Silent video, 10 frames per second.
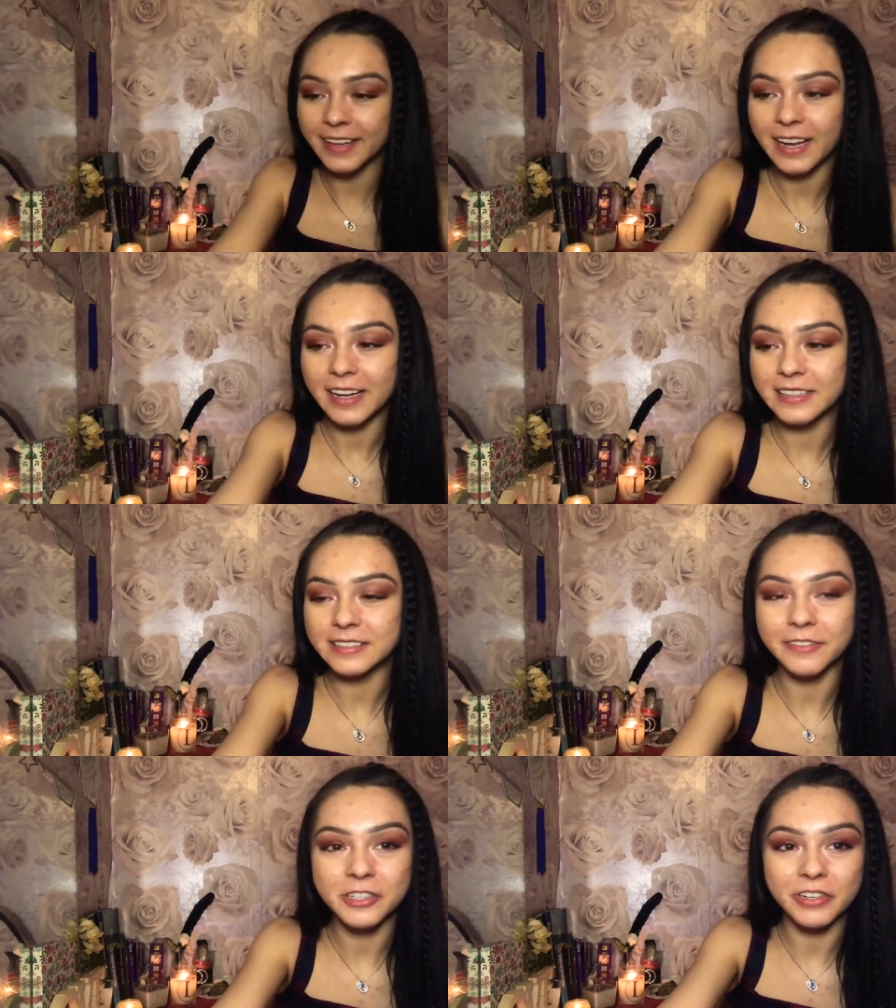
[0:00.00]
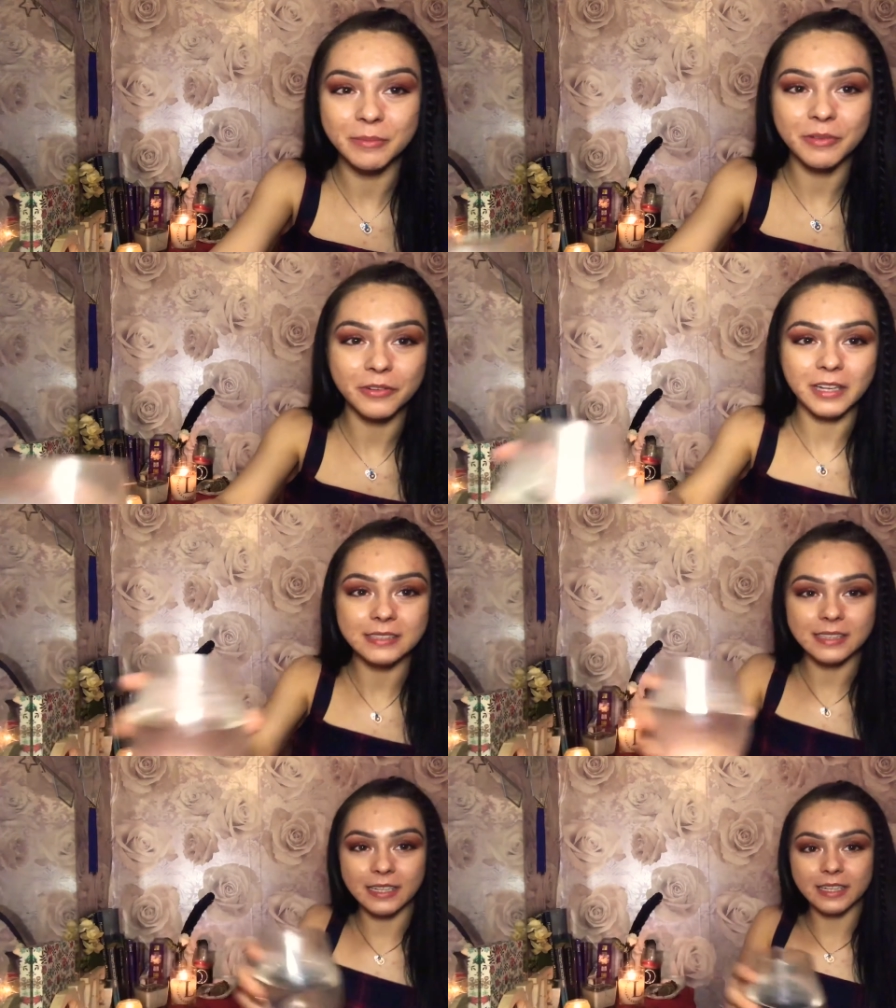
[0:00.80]
I need to have a drink before I
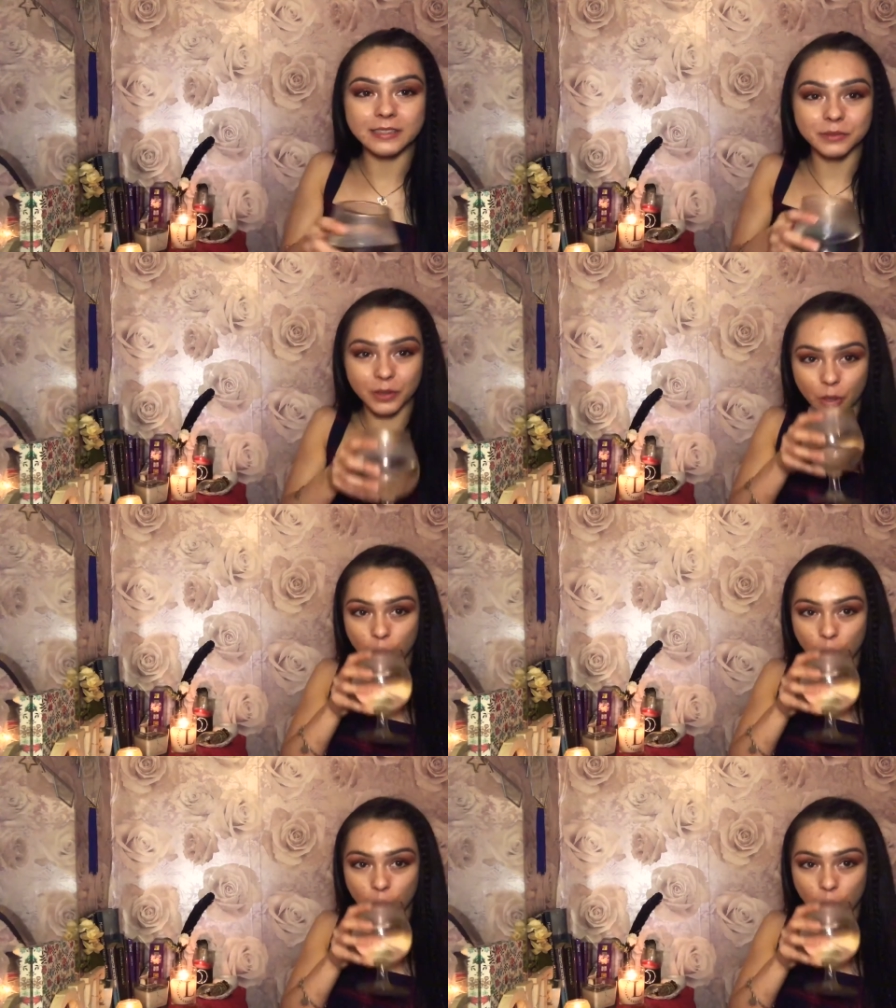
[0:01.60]
say this one.